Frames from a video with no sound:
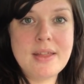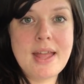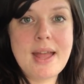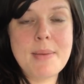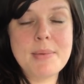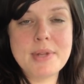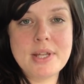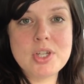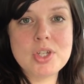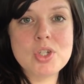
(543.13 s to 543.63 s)
the
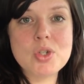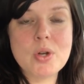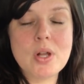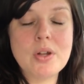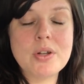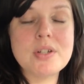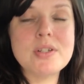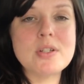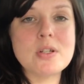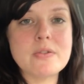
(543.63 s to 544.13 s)
Appalachian
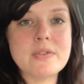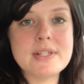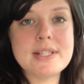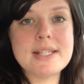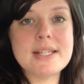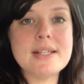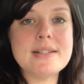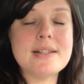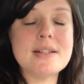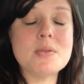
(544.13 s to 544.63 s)
Trail
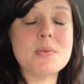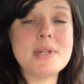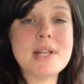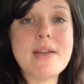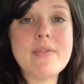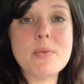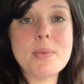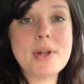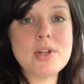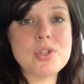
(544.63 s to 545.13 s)
Conservancy, since we
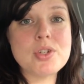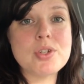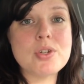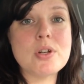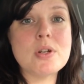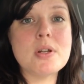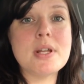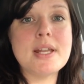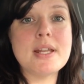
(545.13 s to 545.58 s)
never registered